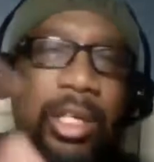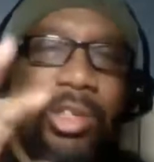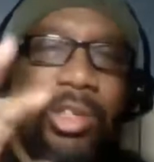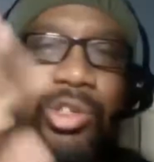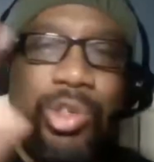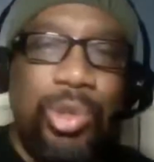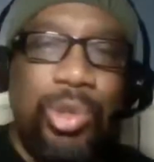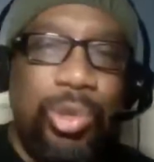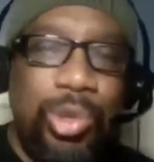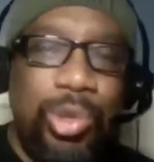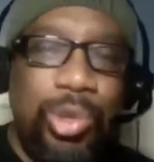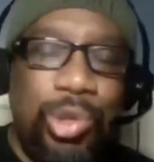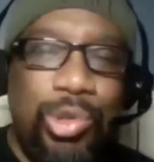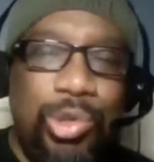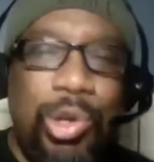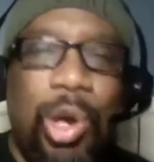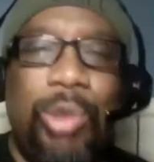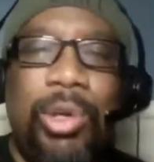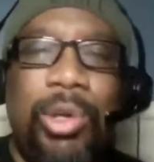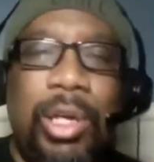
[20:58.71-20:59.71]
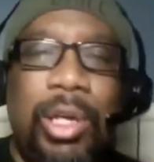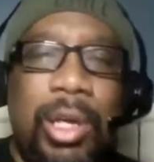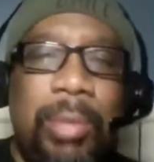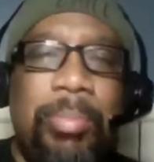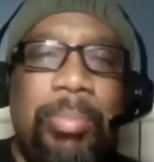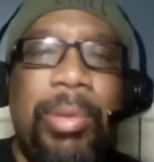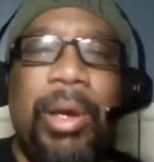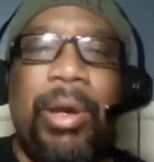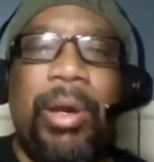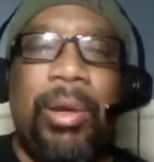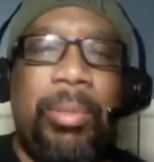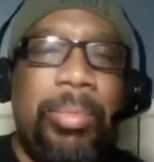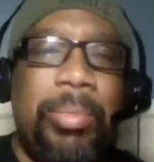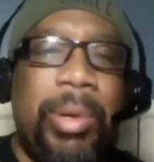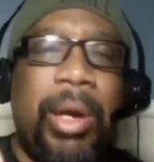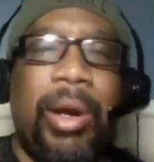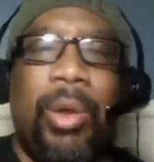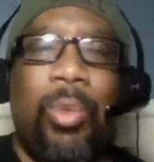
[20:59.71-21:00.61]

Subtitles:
to, you know, to get bigger and bigger?